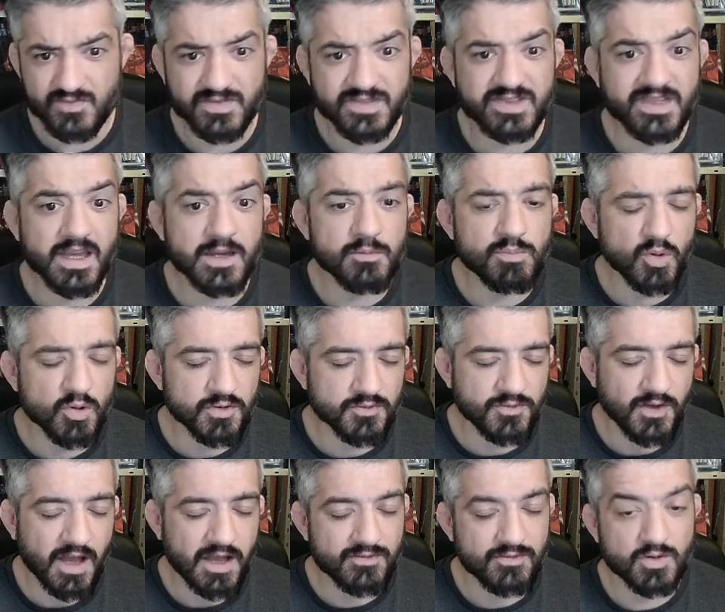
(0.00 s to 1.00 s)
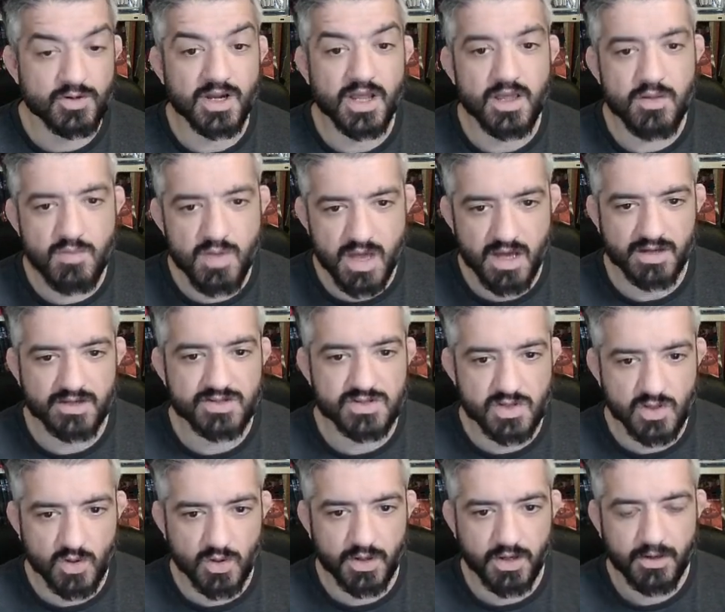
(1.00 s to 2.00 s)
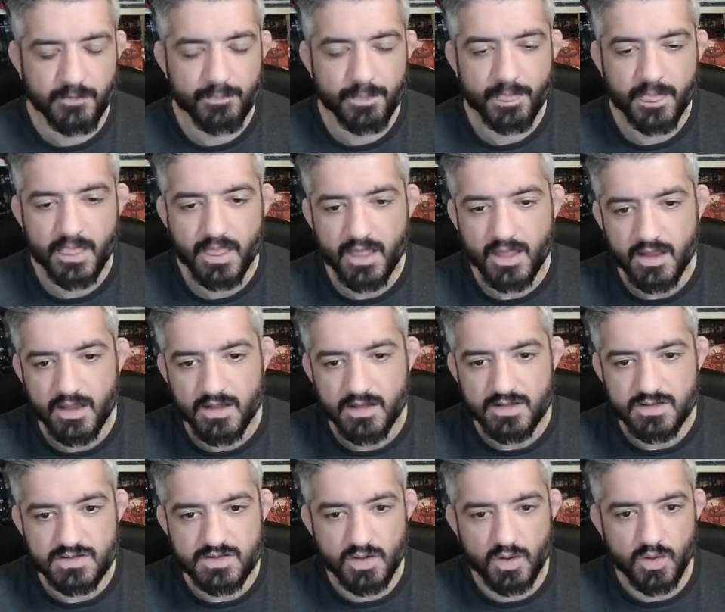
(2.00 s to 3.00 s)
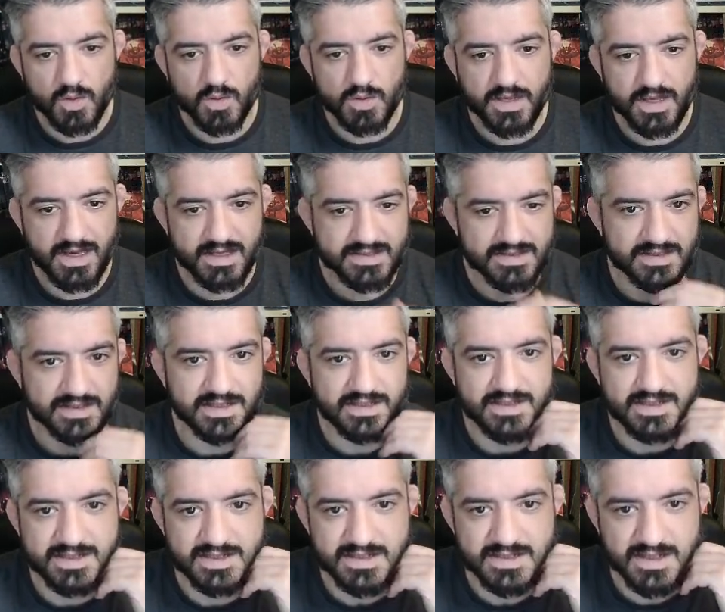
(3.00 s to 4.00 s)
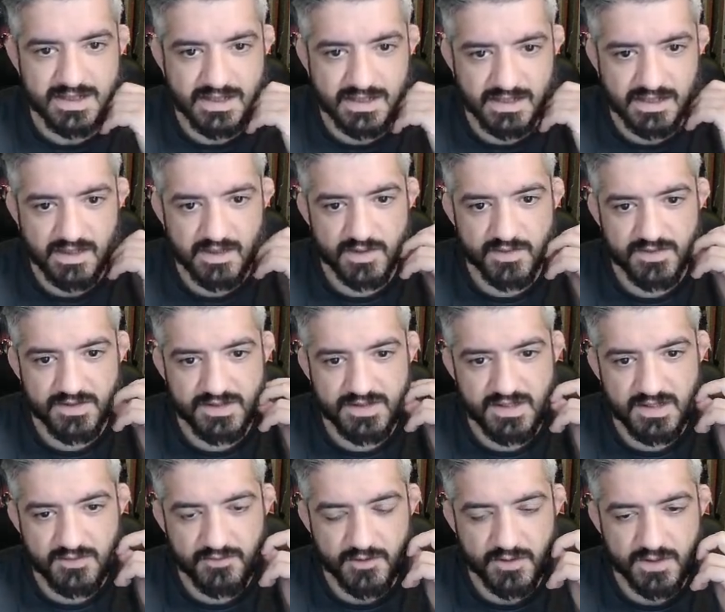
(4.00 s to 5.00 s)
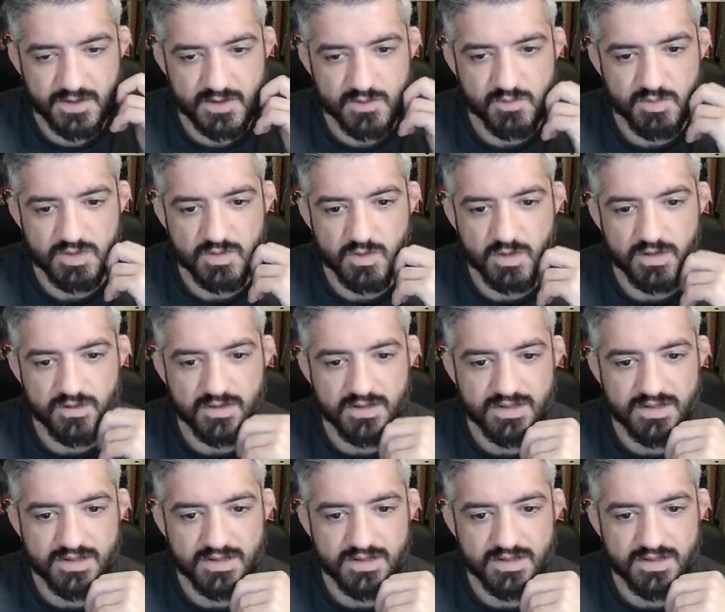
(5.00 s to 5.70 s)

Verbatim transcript: 10.5 on ABX, sorry. So yes, let's see here the difference between the